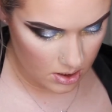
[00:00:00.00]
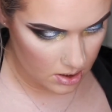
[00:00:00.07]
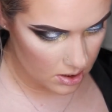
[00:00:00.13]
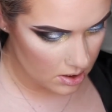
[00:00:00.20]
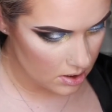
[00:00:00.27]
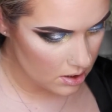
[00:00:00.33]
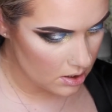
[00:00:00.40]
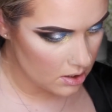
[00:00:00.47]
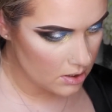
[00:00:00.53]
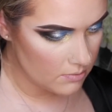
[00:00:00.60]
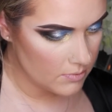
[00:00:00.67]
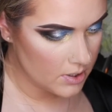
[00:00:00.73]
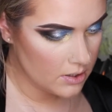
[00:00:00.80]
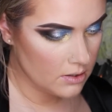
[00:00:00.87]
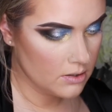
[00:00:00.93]

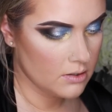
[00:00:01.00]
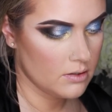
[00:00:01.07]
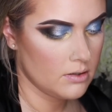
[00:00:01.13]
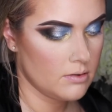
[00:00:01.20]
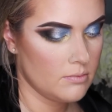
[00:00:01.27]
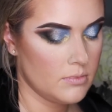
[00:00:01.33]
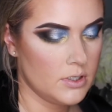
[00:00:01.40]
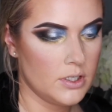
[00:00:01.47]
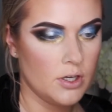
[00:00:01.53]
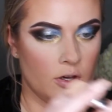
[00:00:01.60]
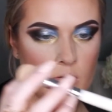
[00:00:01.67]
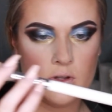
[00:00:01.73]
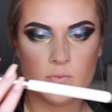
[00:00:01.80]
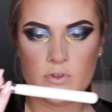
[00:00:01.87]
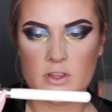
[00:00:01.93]
I'm gonna
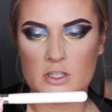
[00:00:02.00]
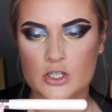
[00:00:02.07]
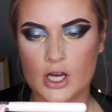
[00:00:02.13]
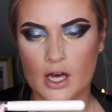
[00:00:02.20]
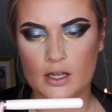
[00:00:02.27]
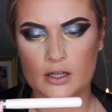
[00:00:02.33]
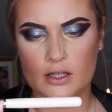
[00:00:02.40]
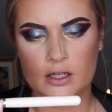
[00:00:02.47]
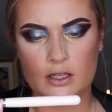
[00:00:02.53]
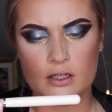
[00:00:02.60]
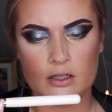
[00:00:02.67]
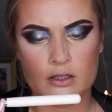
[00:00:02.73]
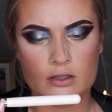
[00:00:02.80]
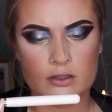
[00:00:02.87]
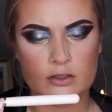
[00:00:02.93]
go in with the
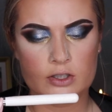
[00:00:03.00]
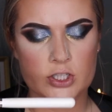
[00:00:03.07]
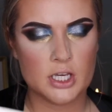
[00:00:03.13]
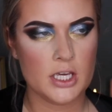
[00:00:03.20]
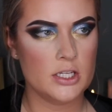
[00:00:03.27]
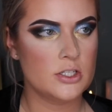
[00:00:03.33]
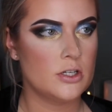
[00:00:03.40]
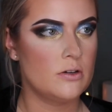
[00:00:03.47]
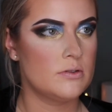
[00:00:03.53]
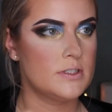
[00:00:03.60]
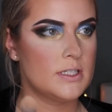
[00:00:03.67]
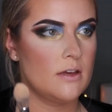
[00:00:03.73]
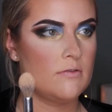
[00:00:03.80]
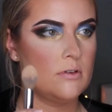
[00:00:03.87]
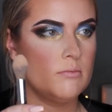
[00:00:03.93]
Jaclyn
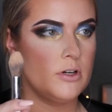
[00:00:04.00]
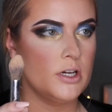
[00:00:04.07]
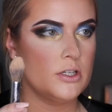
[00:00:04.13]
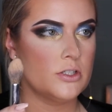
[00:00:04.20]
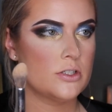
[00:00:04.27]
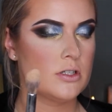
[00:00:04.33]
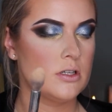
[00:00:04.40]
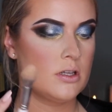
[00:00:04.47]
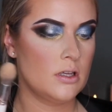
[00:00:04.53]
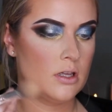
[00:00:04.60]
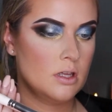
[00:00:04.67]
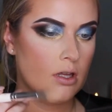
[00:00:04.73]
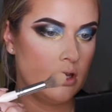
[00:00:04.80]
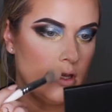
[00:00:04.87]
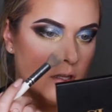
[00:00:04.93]
JH07 brush.
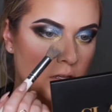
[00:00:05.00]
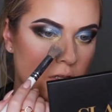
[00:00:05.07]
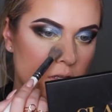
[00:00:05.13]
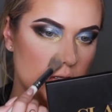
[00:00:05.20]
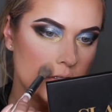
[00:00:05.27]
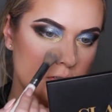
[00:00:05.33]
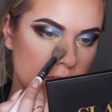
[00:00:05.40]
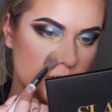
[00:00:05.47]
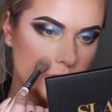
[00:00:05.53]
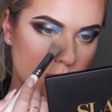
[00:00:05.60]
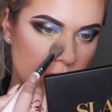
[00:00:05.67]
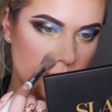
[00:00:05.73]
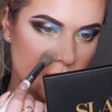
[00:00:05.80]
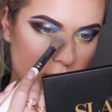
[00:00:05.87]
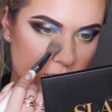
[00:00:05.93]
Just
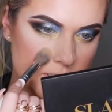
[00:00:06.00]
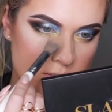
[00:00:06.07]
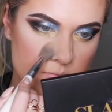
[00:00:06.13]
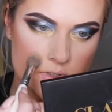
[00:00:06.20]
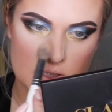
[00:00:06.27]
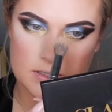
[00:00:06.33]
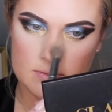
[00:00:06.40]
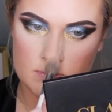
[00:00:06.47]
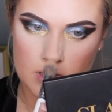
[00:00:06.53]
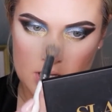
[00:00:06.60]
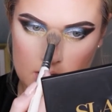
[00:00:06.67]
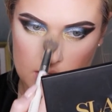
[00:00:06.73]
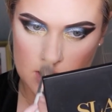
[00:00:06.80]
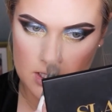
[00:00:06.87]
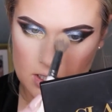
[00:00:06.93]
wipe away some of this
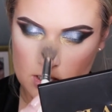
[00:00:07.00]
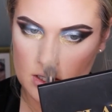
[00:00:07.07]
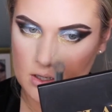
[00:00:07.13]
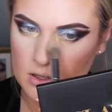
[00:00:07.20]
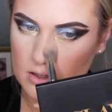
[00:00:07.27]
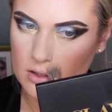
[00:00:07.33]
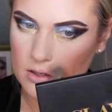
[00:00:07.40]
baking.